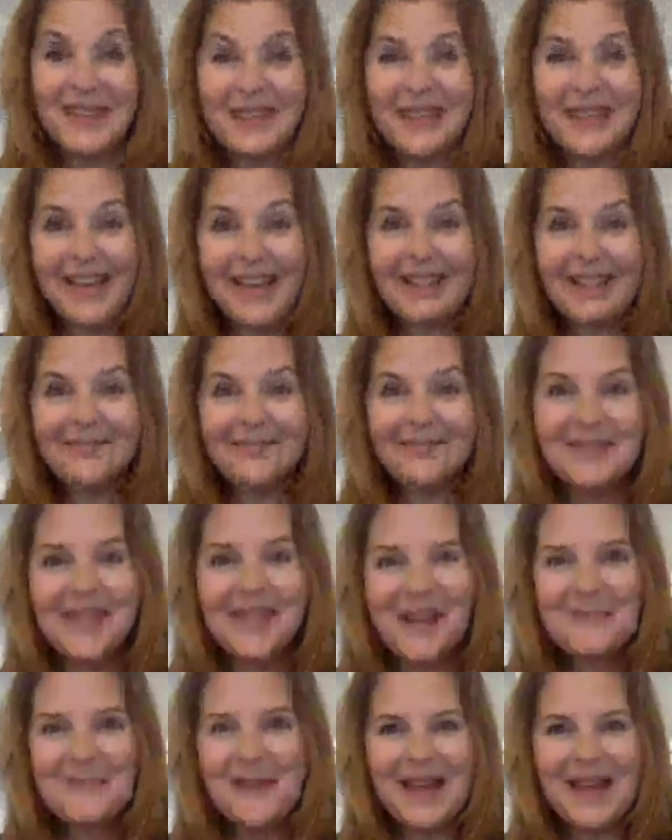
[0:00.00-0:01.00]
yeah,
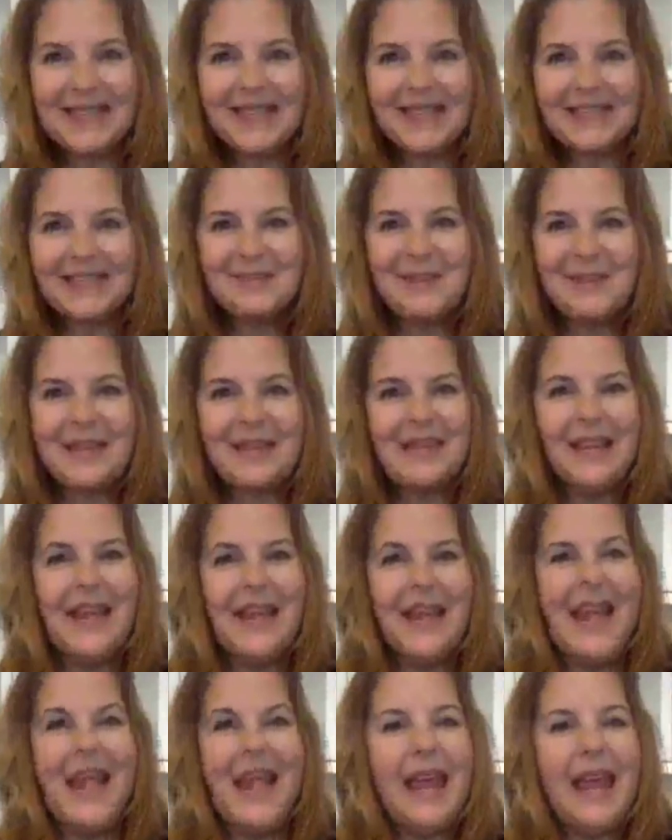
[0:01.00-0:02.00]
come back next week
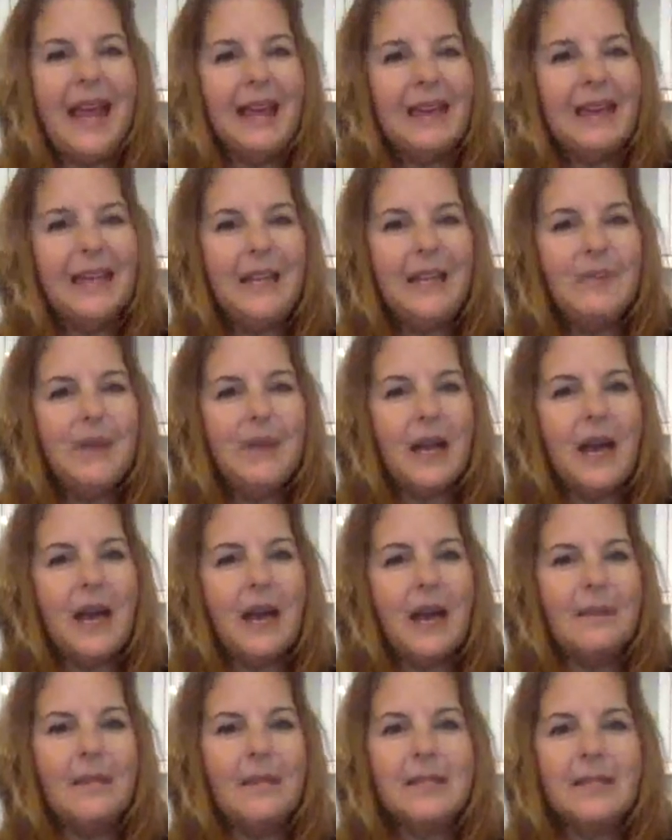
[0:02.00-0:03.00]
and keep the
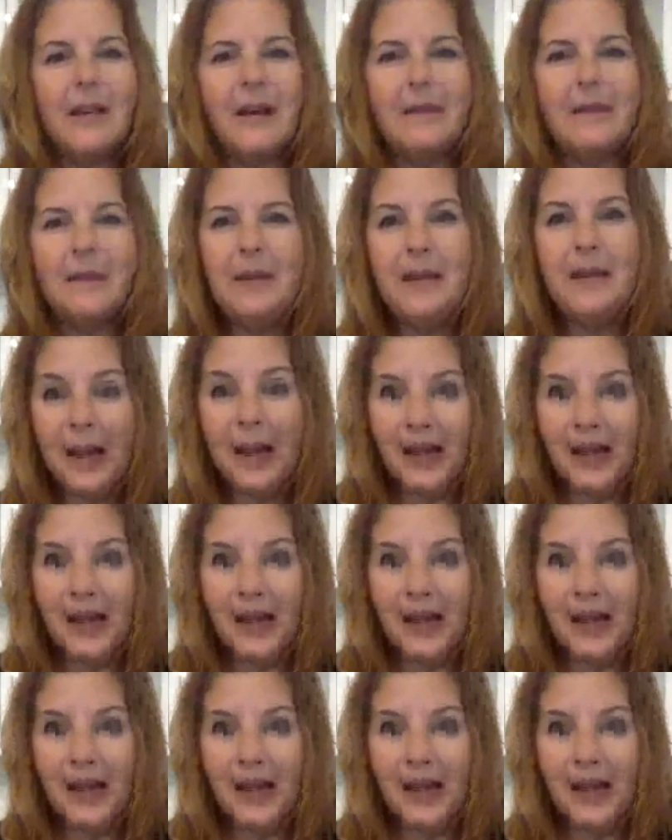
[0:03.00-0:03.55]
comments coming.